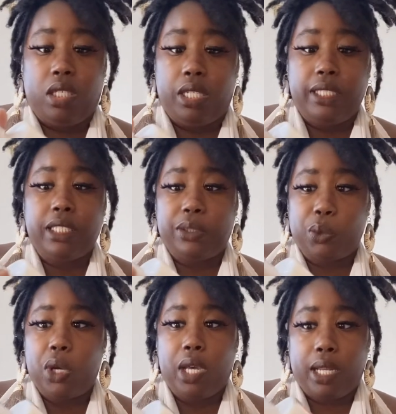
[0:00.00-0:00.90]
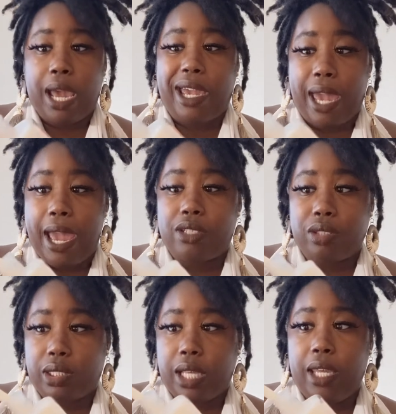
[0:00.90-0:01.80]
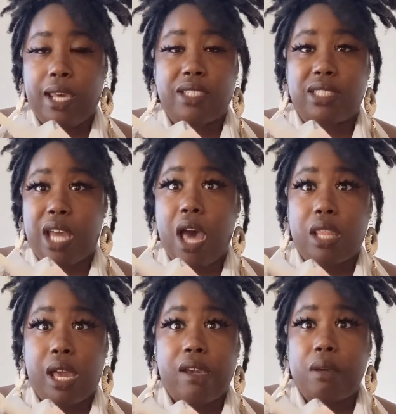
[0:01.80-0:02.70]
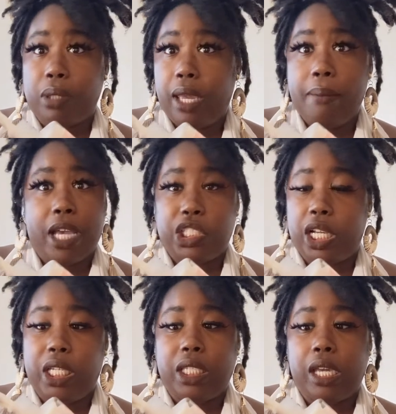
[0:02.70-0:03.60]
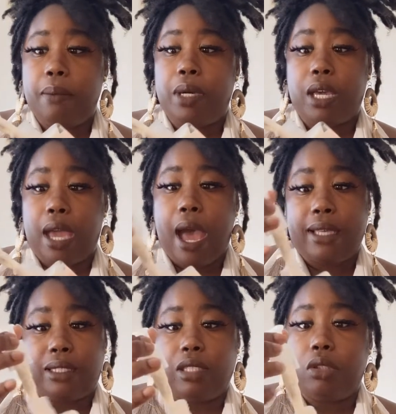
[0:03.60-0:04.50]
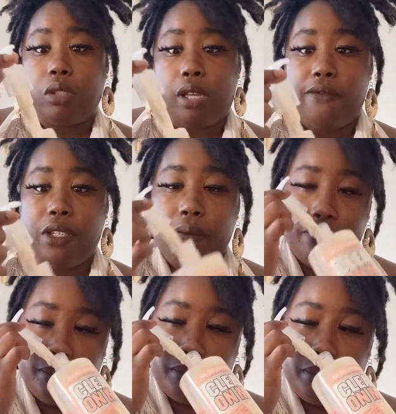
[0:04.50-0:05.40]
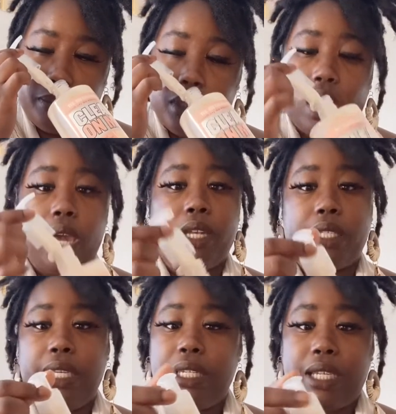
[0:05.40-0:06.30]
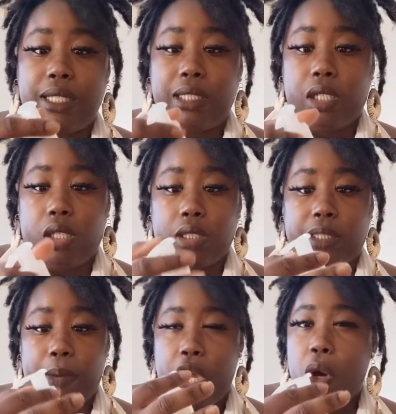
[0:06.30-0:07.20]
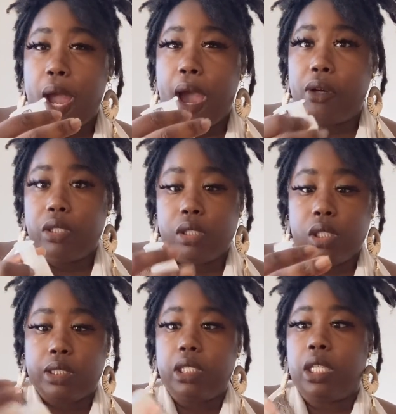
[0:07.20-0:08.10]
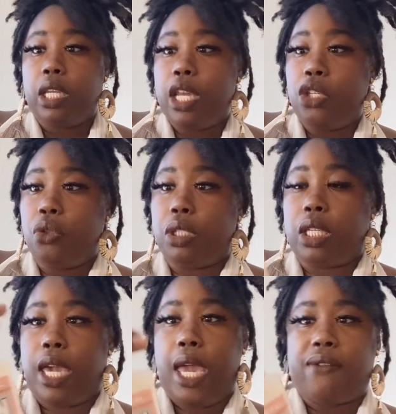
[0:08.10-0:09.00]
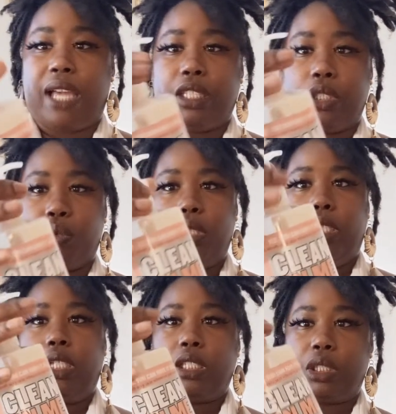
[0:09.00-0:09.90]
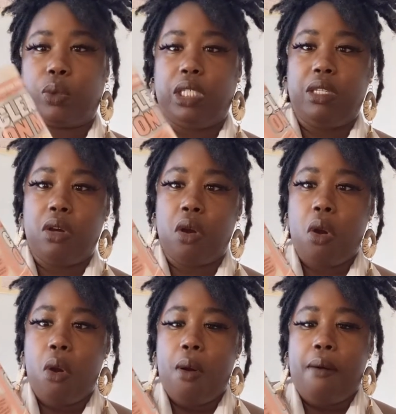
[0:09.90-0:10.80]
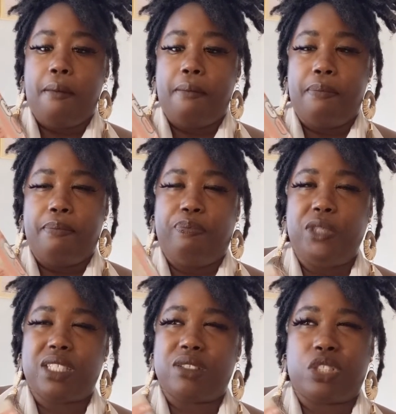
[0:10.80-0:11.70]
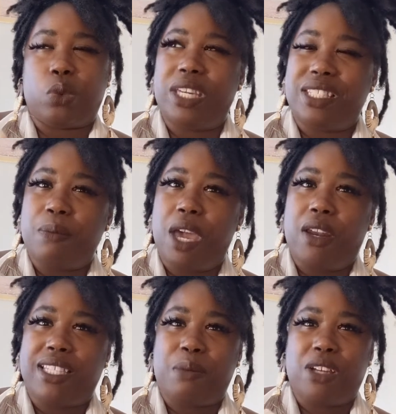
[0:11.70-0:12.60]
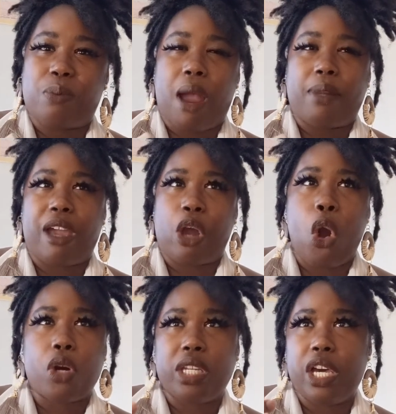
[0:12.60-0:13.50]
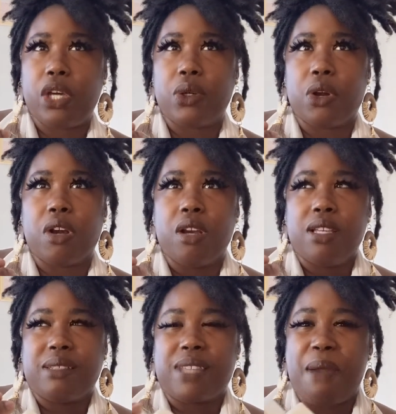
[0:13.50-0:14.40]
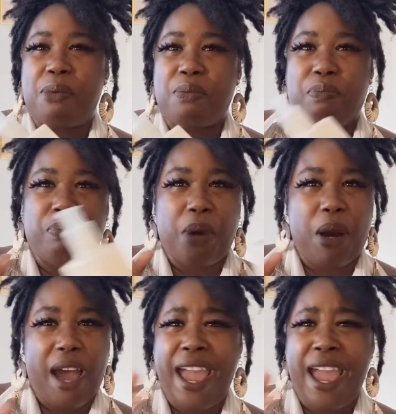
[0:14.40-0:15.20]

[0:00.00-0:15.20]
this is one that i can actually say that it's not like plant-based or anything but i still love it and it doesn't smell how it looks looking at it you'll think it have like this really sweet sweet smell that smells probably like coconut or some type but